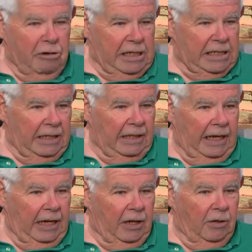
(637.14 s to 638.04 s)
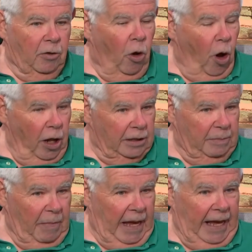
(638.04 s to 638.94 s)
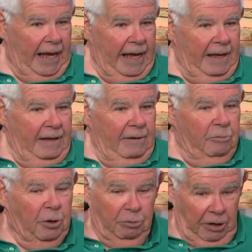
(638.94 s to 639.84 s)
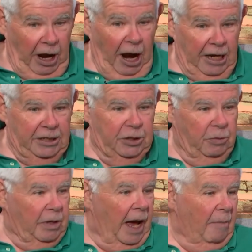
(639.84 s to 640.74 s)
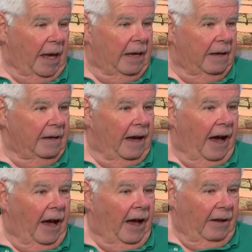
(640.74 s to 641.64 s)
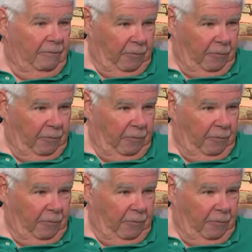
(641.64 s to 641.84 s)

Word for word: recently called me with regard to coming uh,